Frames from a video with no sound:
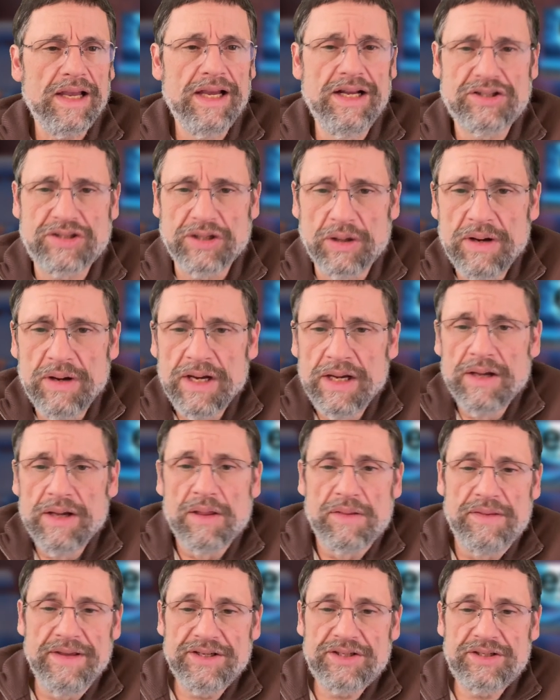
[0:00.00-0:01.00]
And so
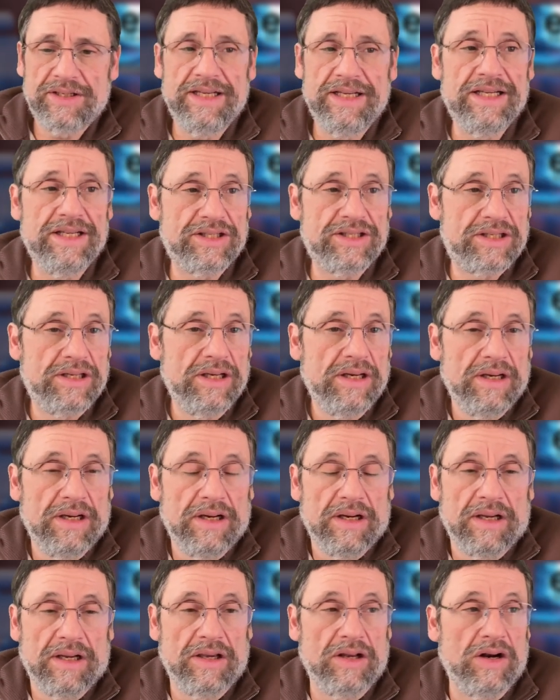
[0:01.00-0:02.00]
this is,
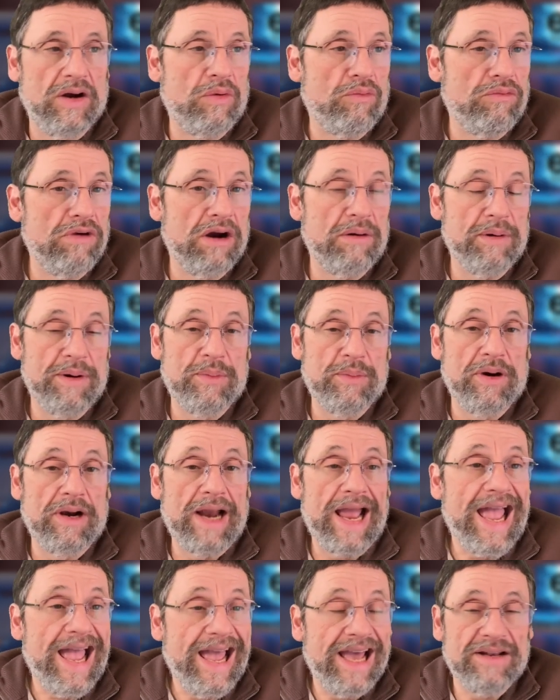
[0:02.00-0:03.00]
where we
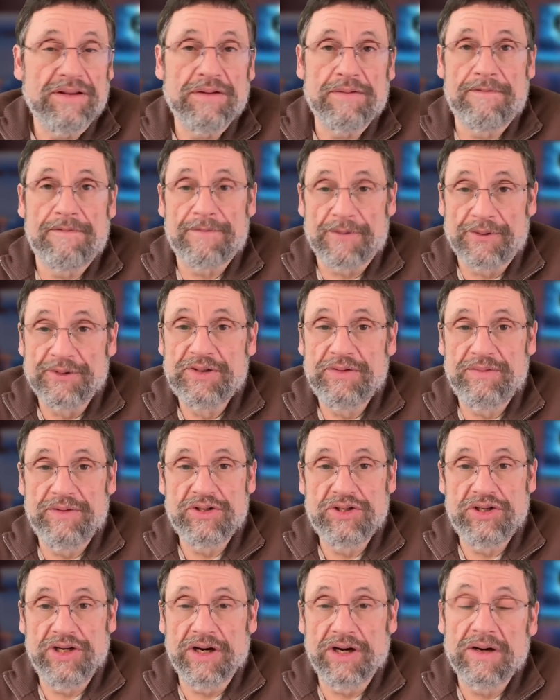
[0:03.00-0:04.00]
were at the first of
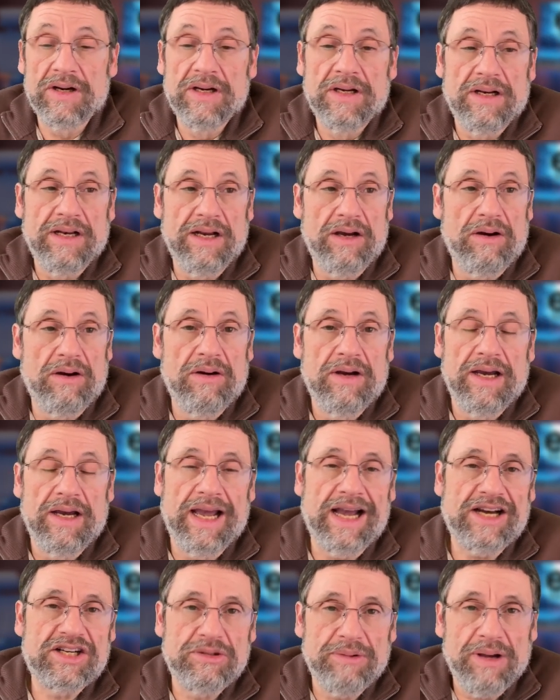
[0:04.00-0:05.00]
this year. Now,
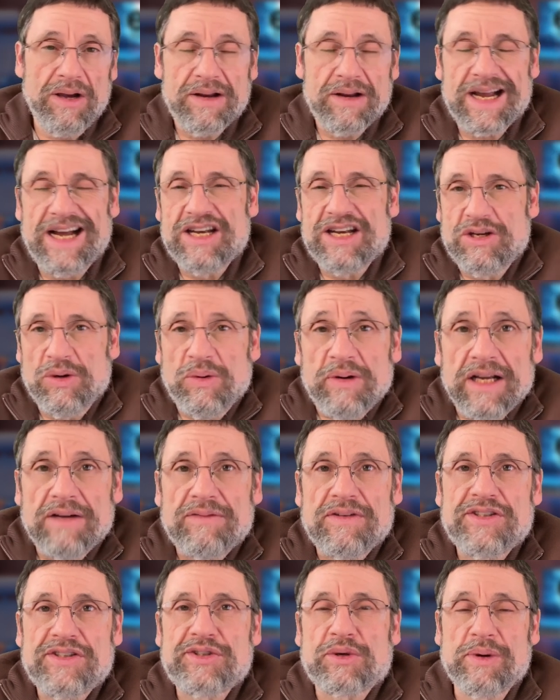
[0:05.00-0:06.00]
actuality, I don't
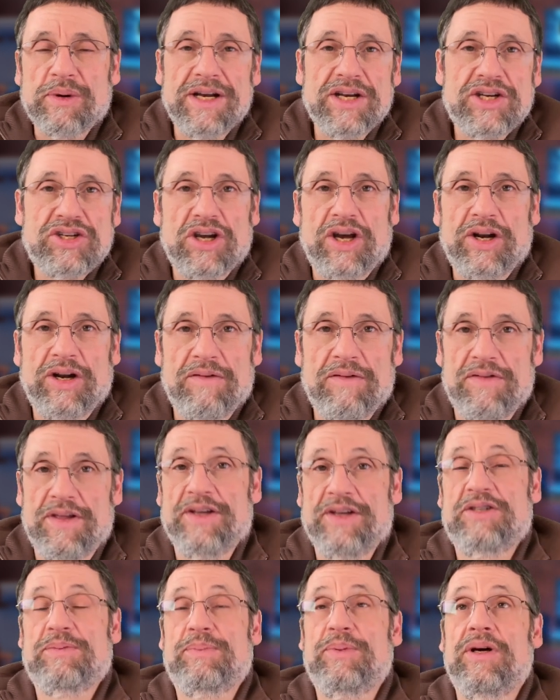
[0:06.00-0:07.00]
have a screenshot of
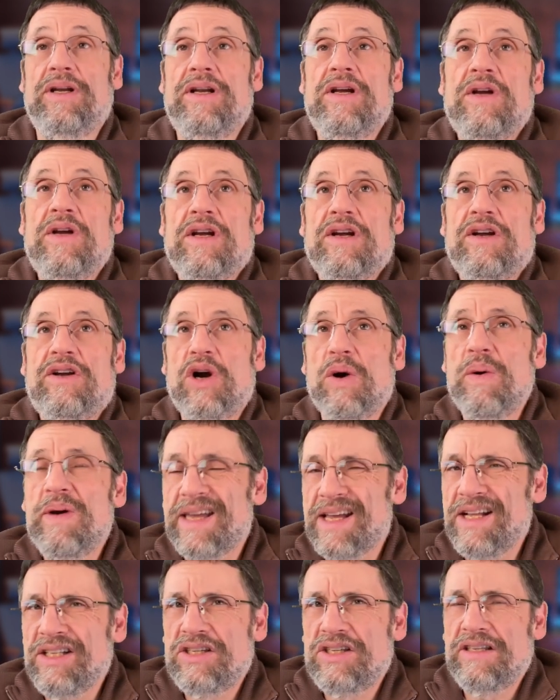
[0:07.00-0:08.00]
this, but
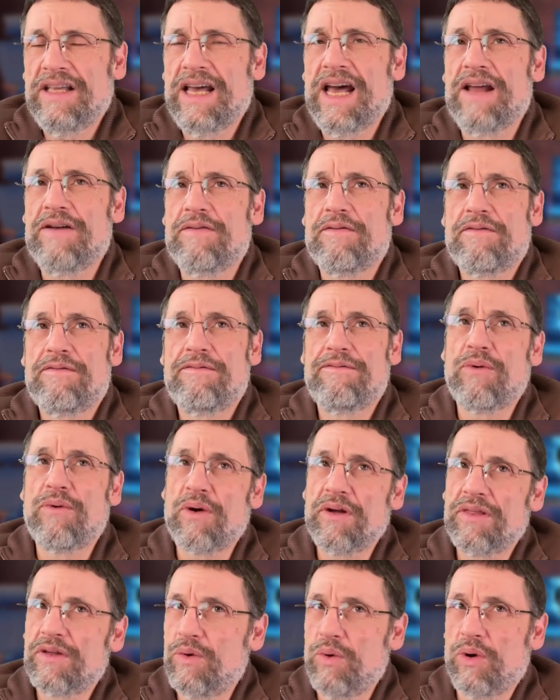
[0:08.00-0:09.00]
going into that
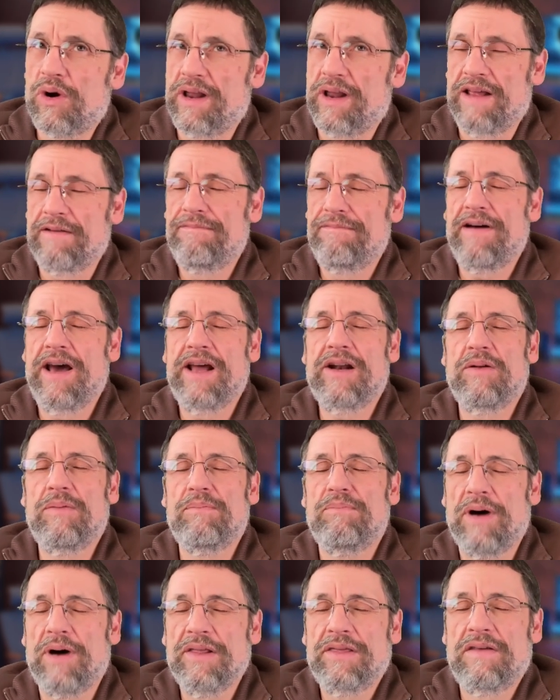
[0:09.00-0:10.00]
fourth quarter, that final
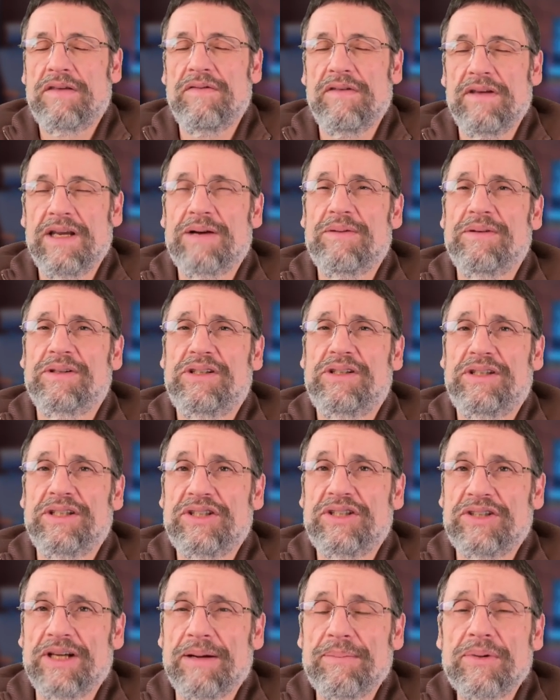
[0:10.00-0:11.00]
month of the year, into
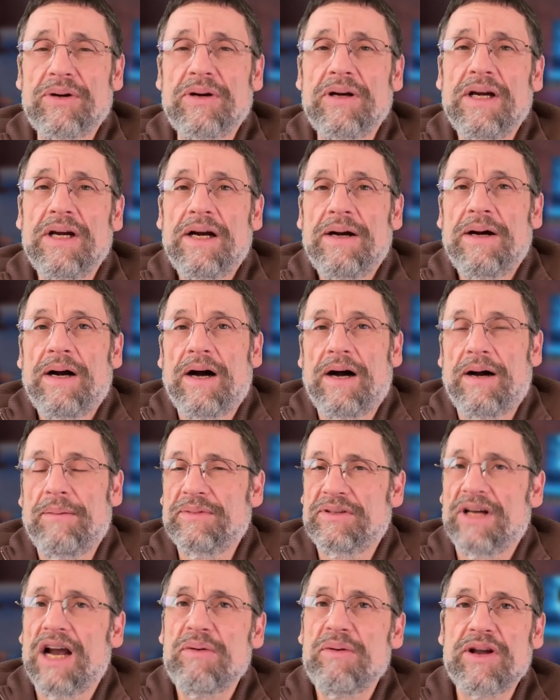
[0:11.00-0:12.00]
December,
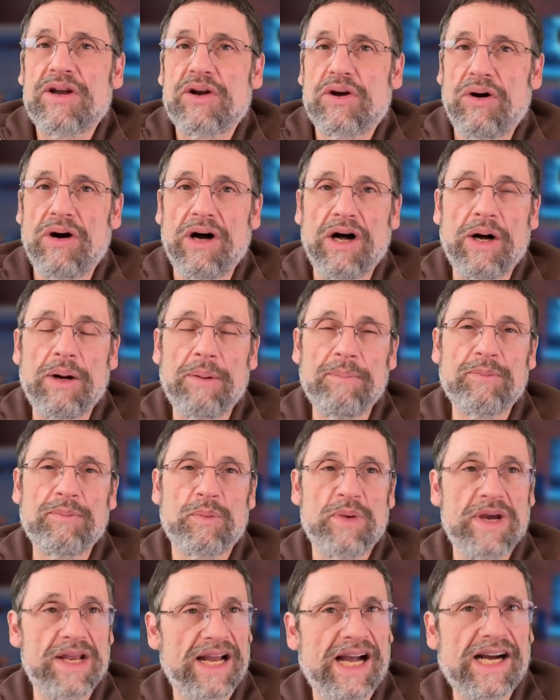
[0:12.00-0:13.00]
as I recall,
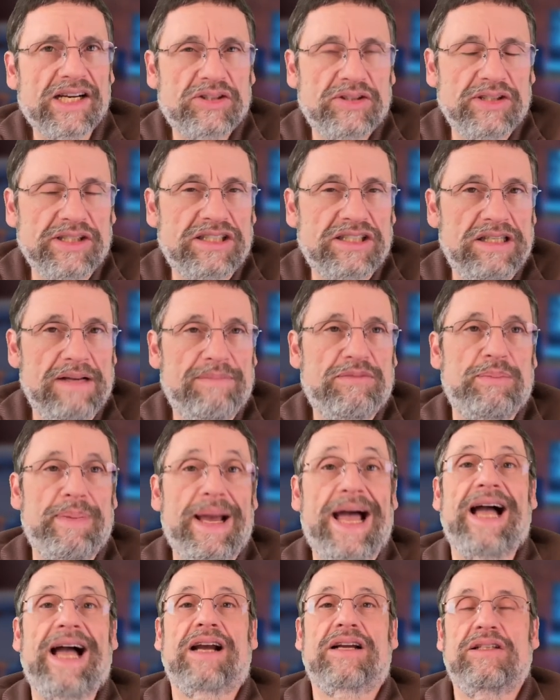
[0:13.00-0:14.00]
we had actually slipped
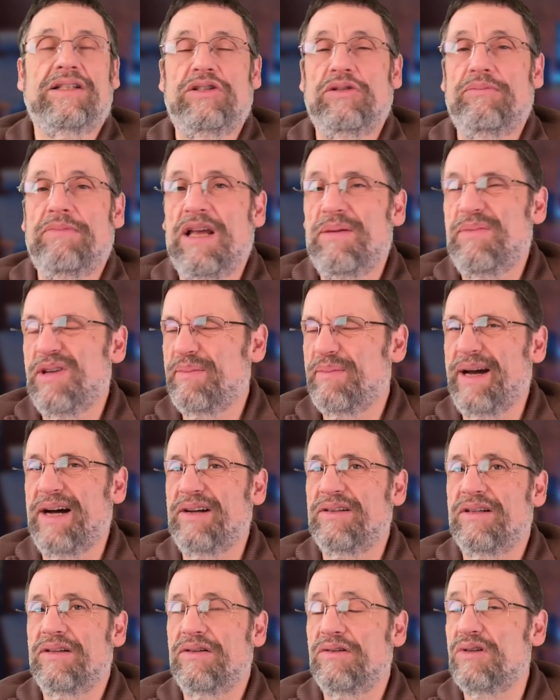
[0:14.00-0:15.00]
back to maybe
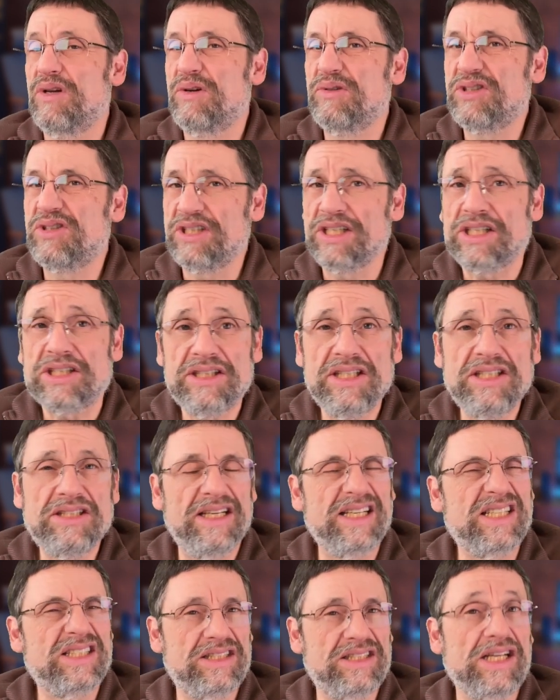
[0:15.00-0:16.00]
about low
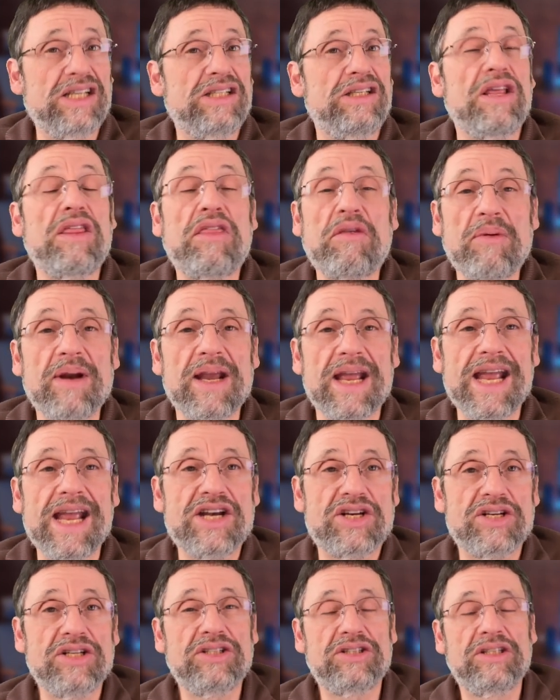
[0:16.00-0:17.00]
60s, like 63
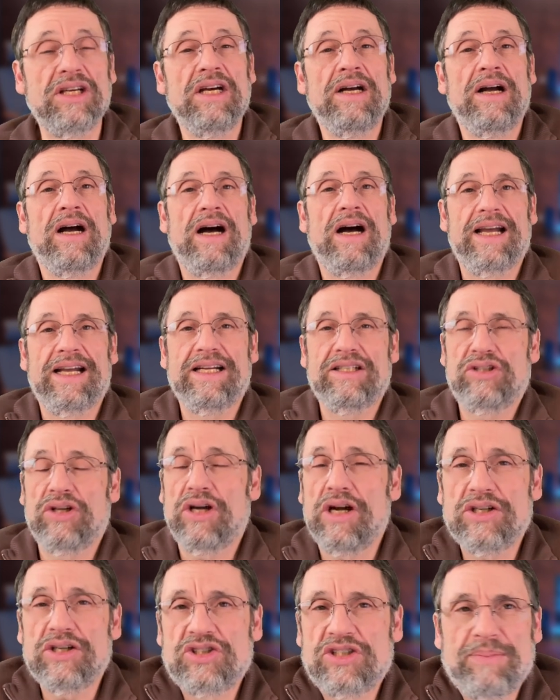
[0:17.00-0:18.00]
agents. I had
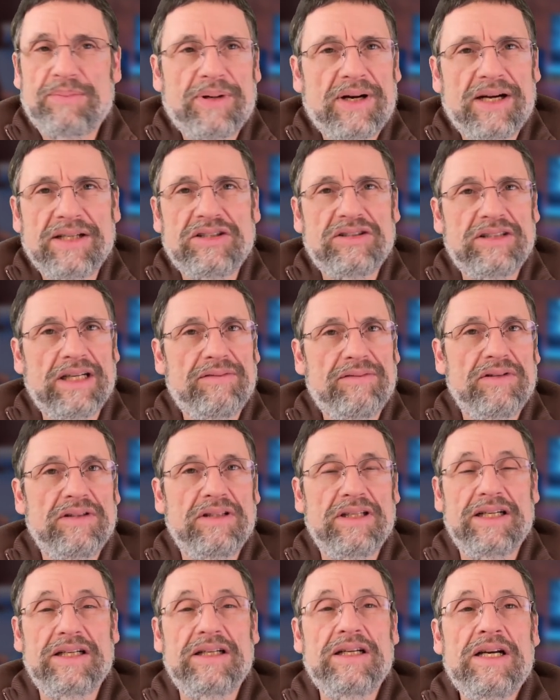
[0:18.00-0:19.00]
touched upon
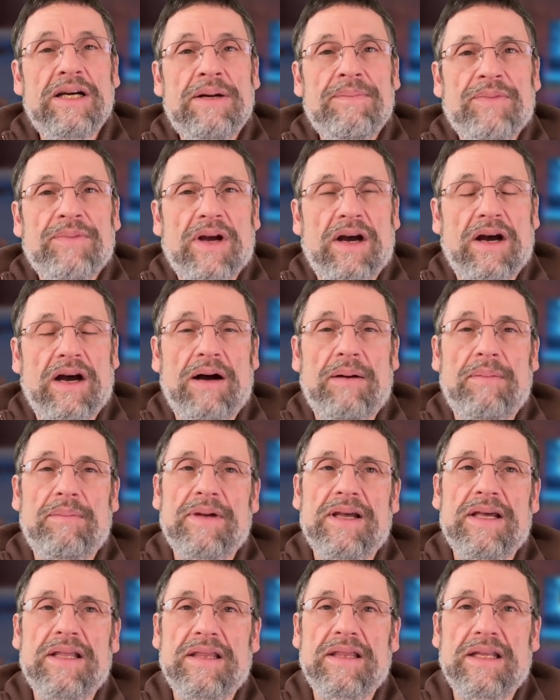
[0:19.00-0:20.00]
70
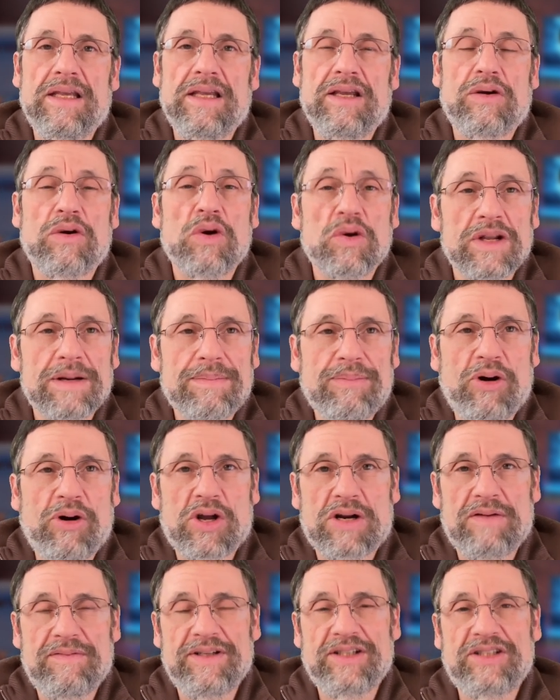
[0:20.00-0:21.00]
in the early
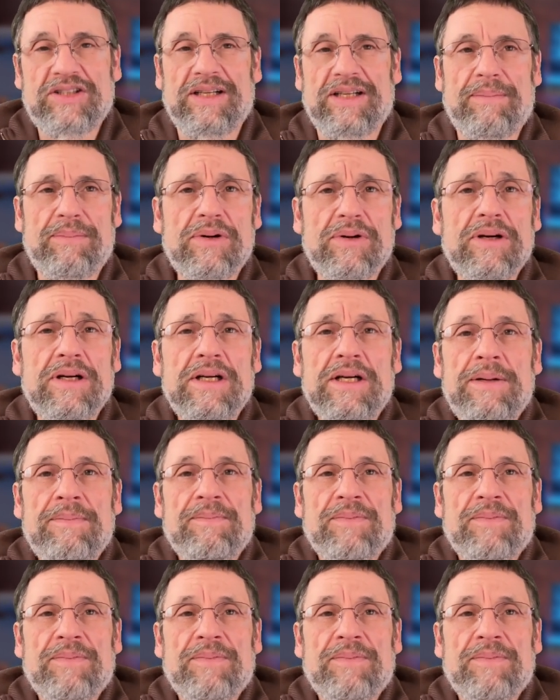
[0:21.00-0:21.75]
part of December.